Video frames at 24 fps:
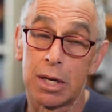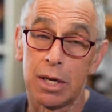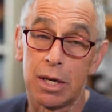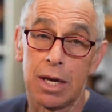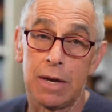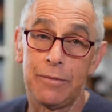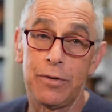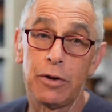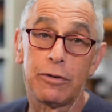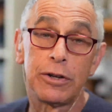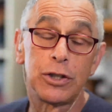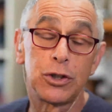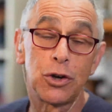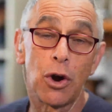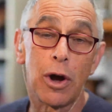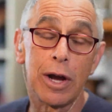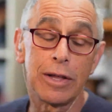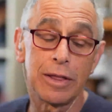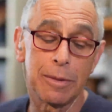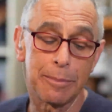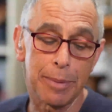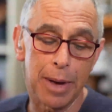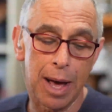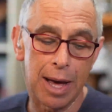If you're enjoying
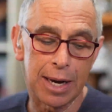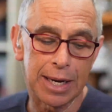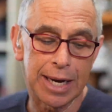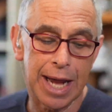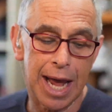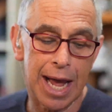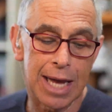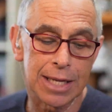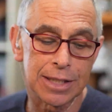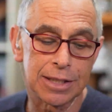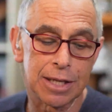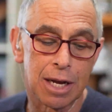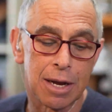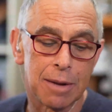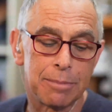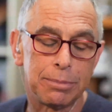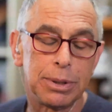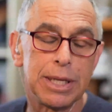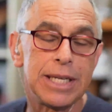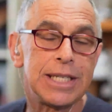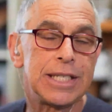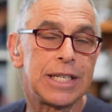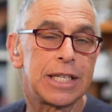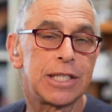the podcast,
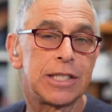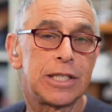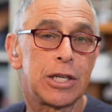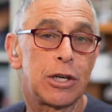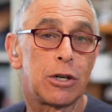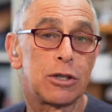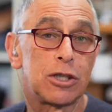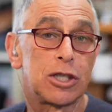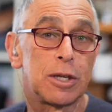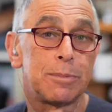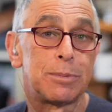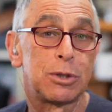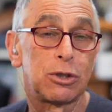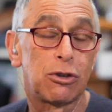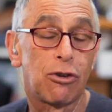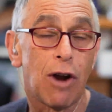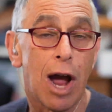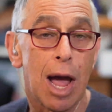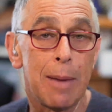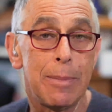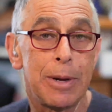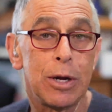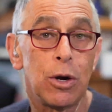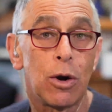please consider
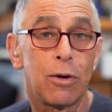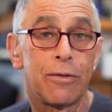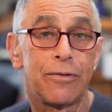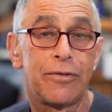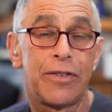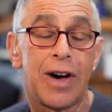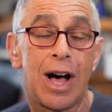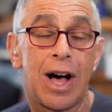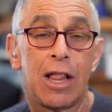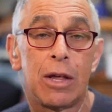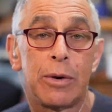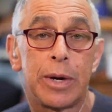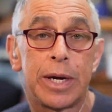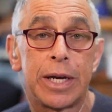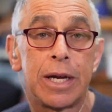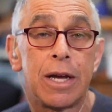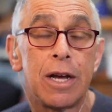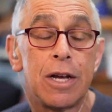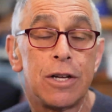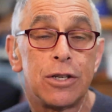subscribing or following